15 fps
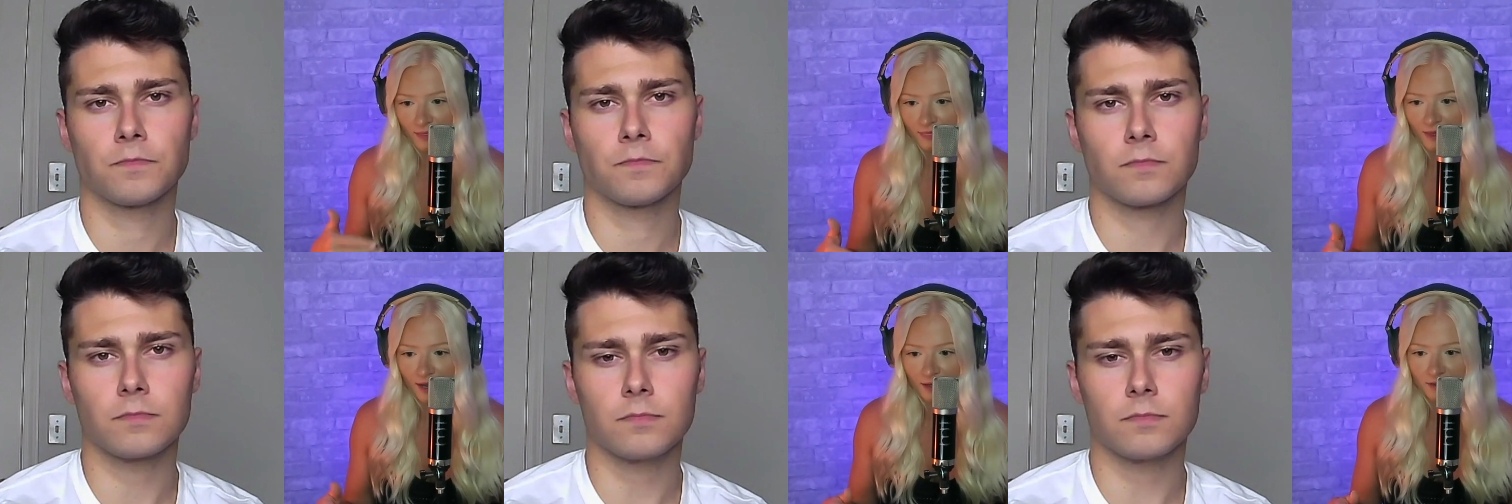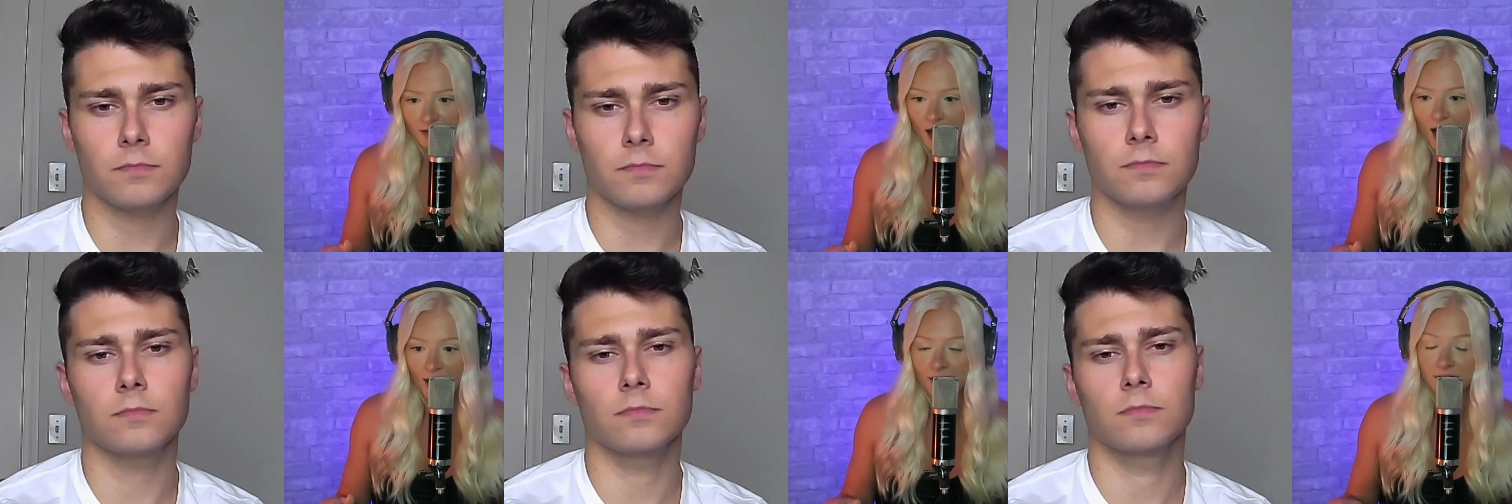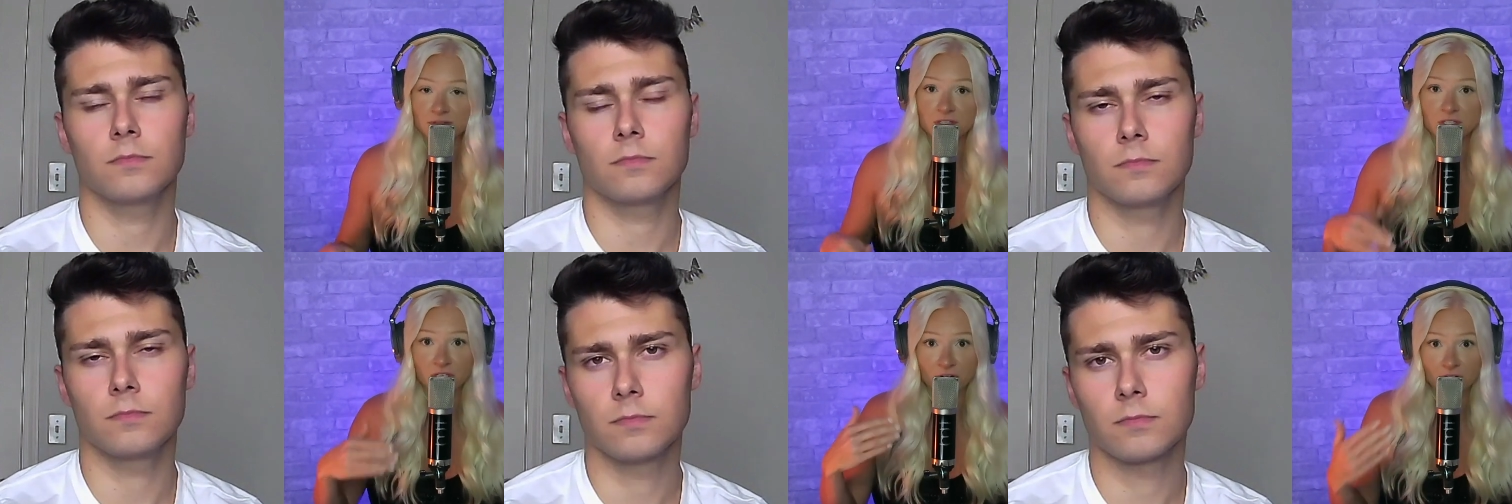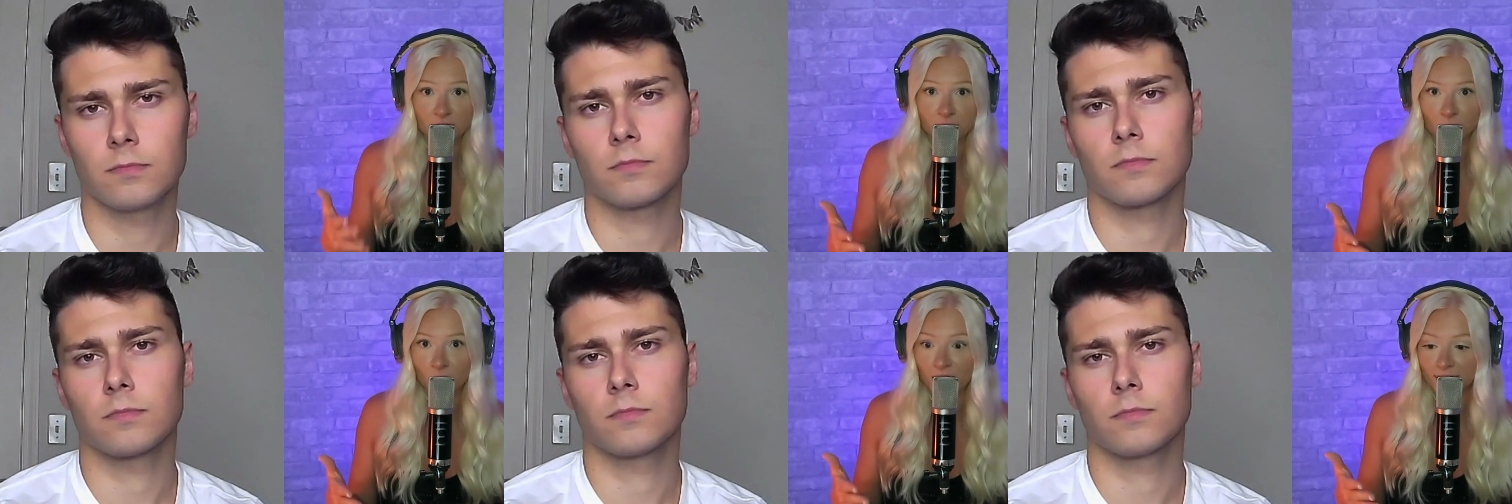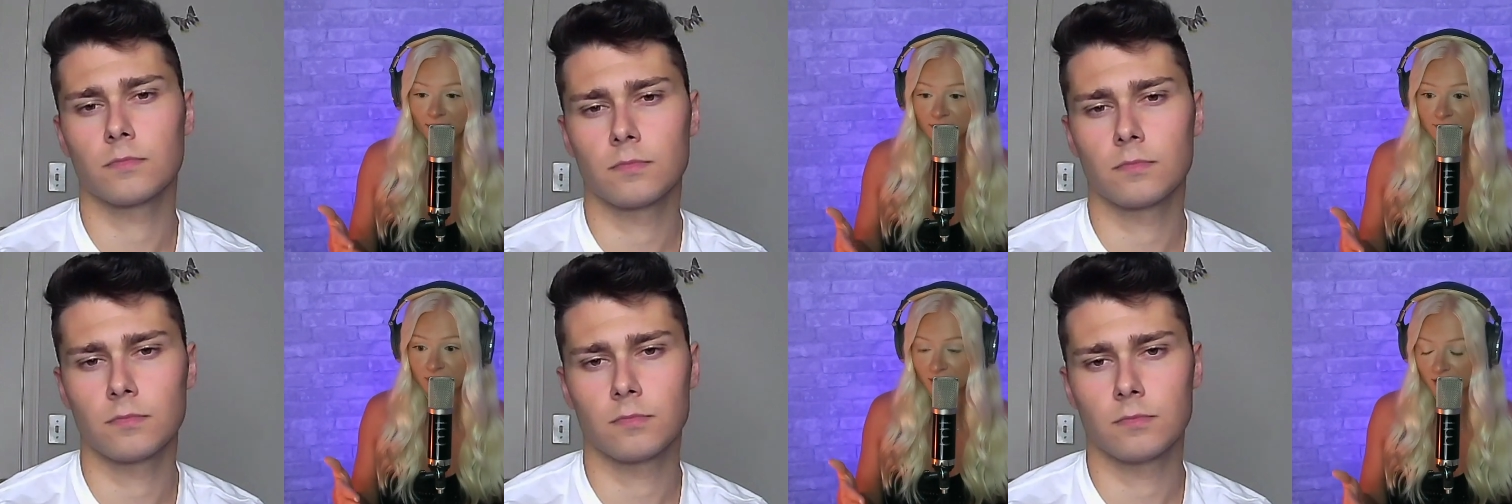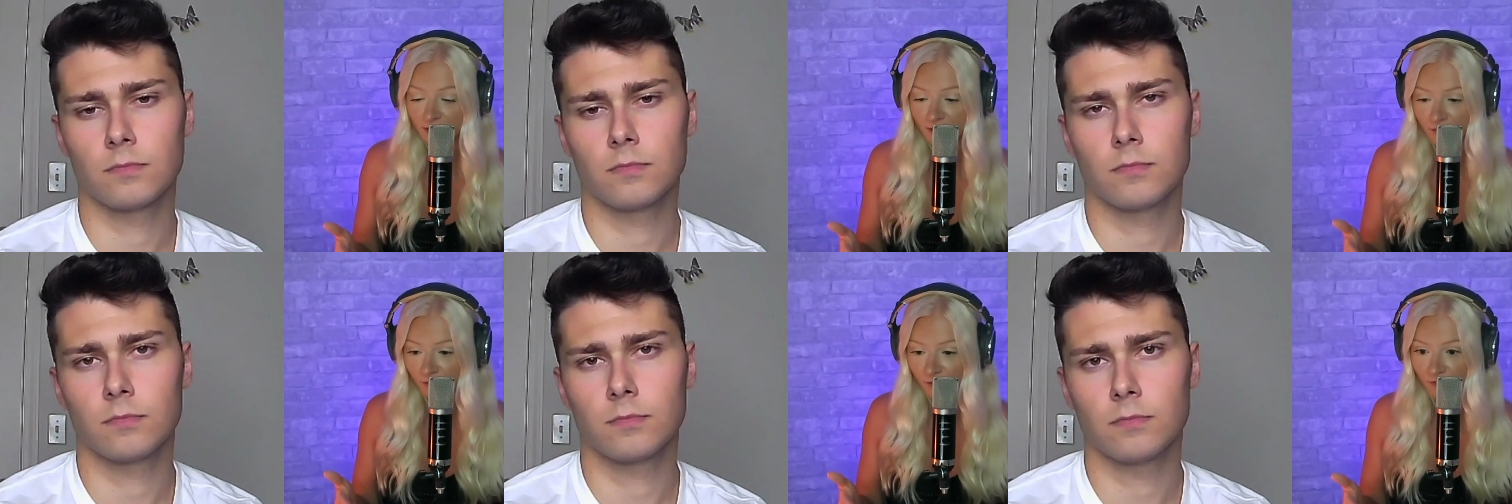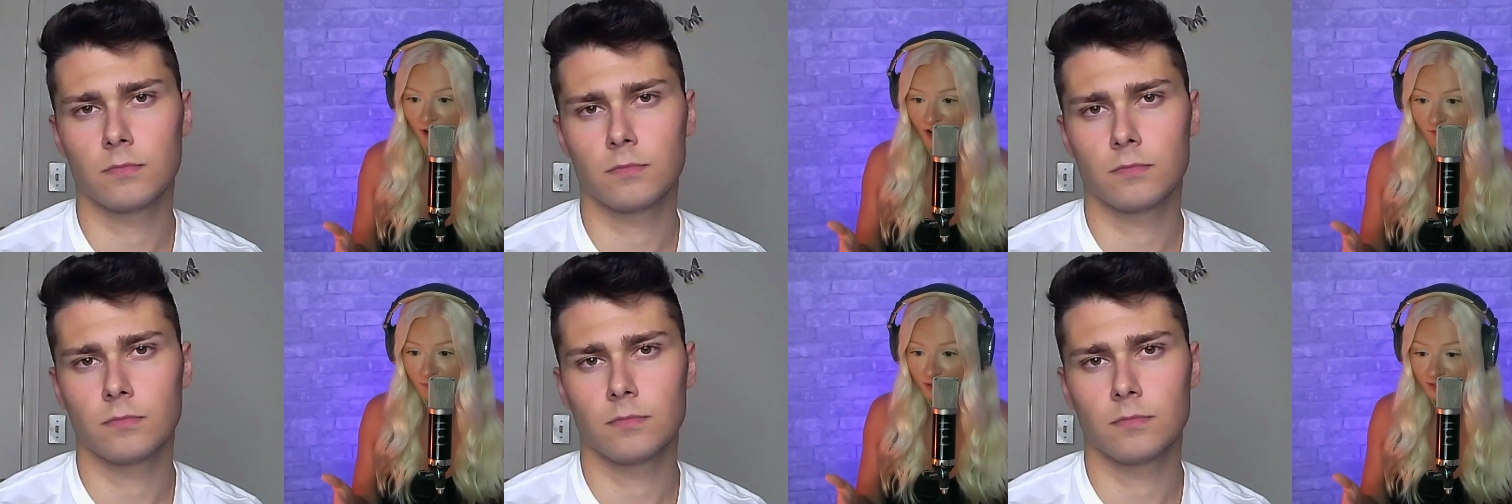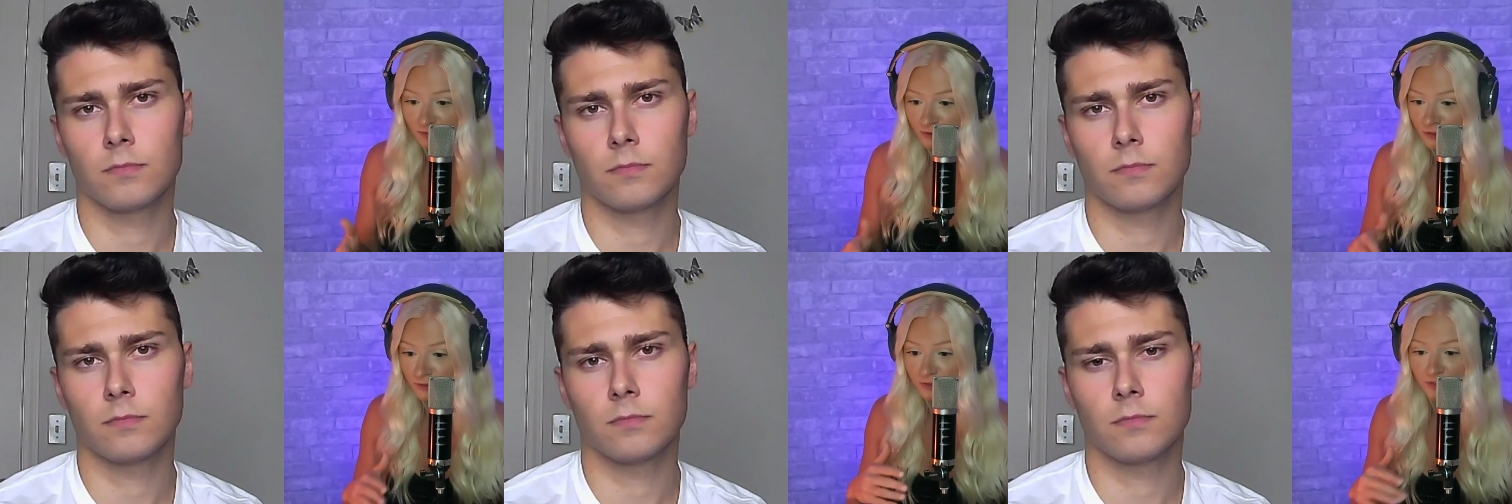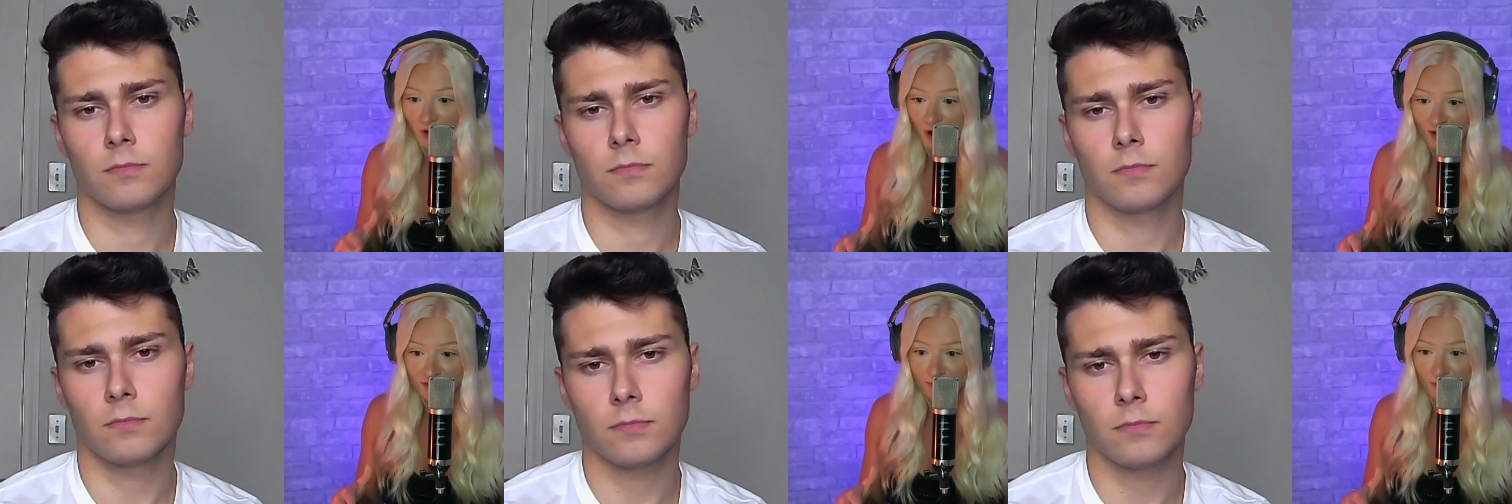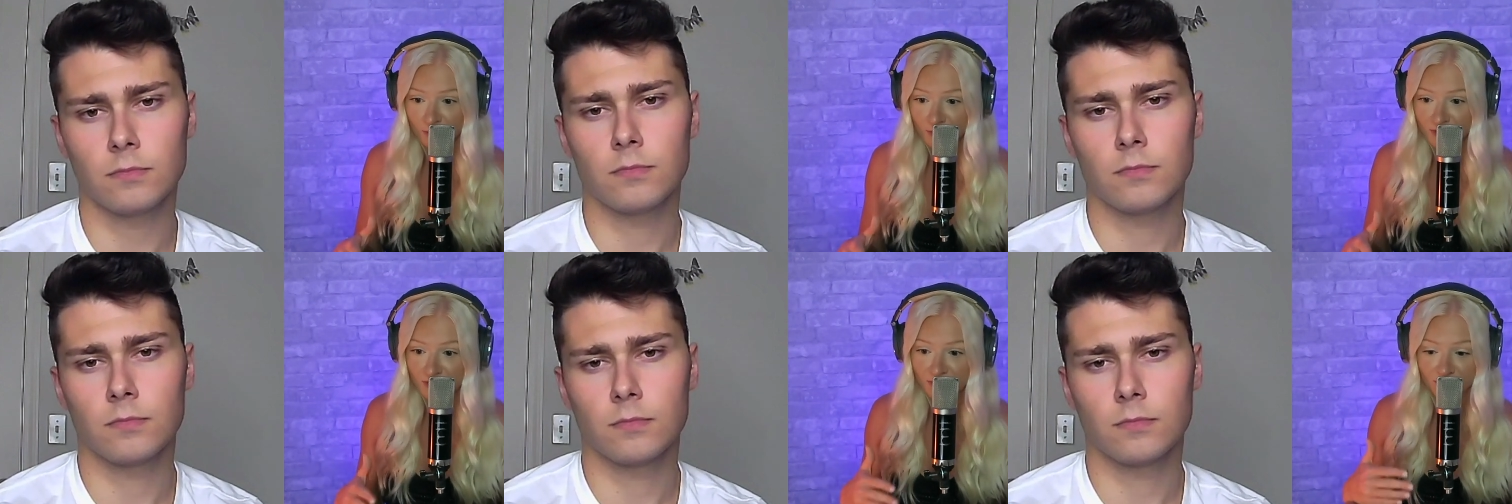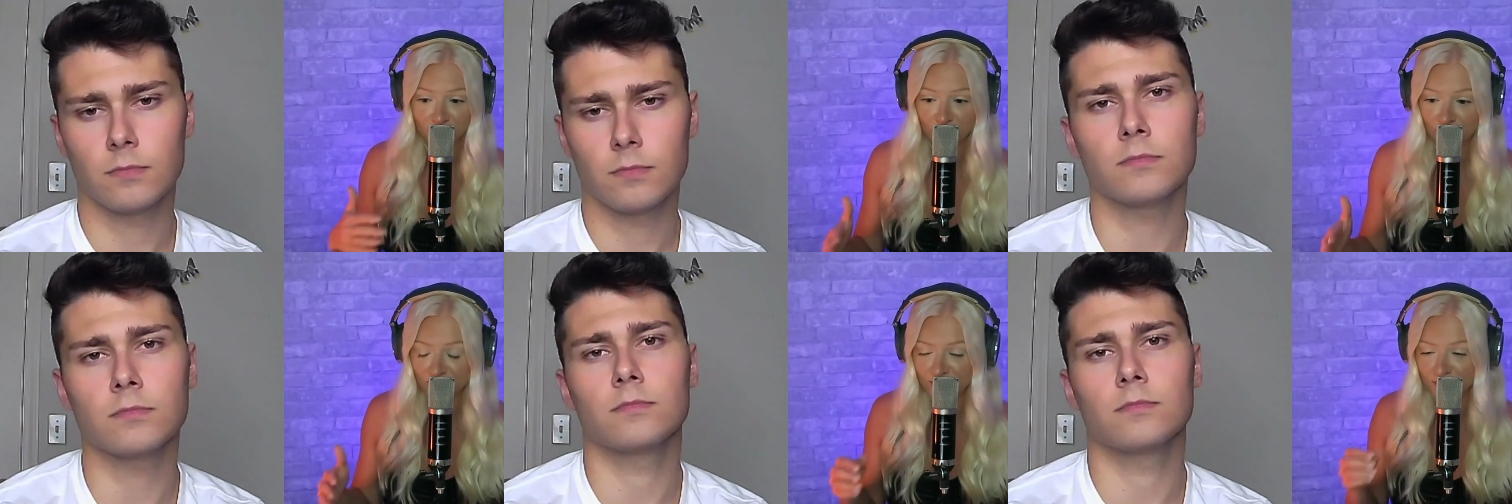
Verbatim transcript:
Speaker 1: And then I studied abroad. I lived in Italy for 5 months, which was awesome. It was a great